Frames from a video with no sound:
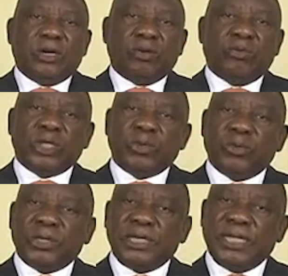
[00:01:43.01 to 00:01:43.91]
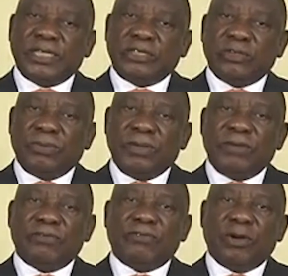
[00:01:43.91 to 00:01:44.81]
which would need to
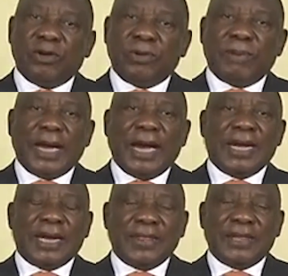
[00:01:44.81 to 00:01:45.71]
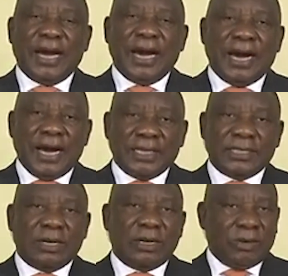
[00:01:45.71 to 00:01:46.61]
be followed by another hard
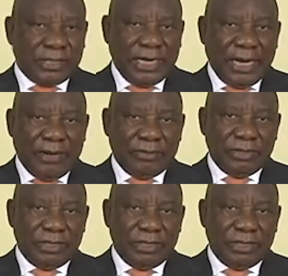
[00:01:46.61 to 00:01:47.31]
lockdown,